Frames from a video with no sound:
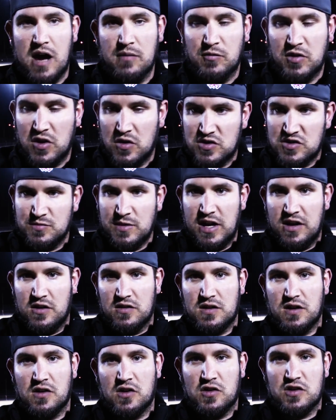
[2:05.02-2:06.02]
I'm Coach
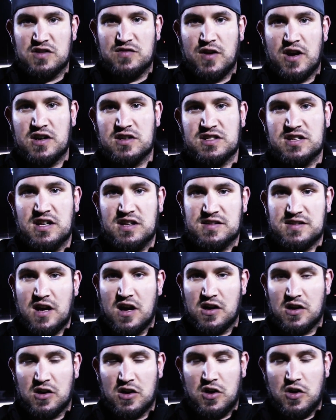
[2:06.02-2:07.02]
Maynard, the girls varsity
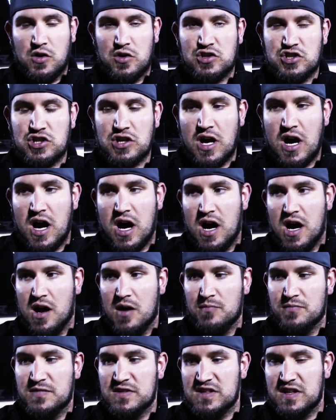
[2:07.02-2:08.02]
soccer coach.
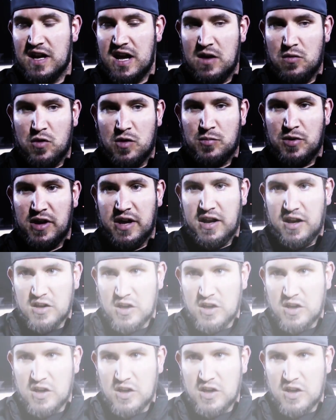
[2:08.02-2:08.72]
Um, tonight we're playing